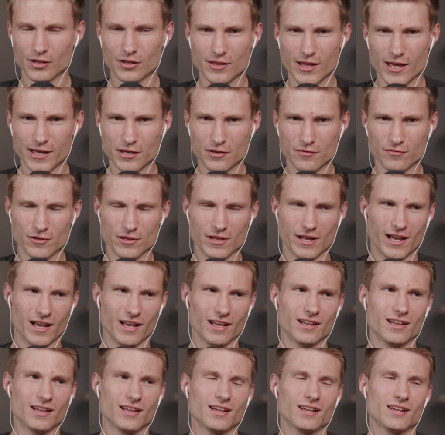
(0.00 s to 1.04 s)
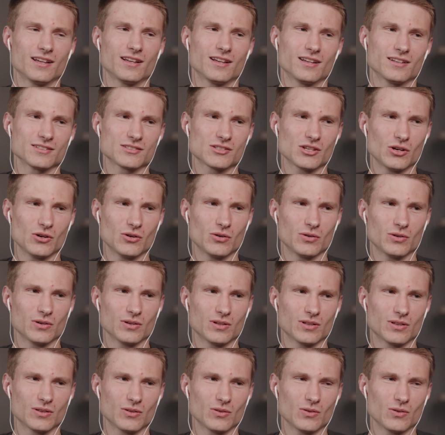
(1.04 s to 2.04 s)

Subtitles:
Thank you for that. So,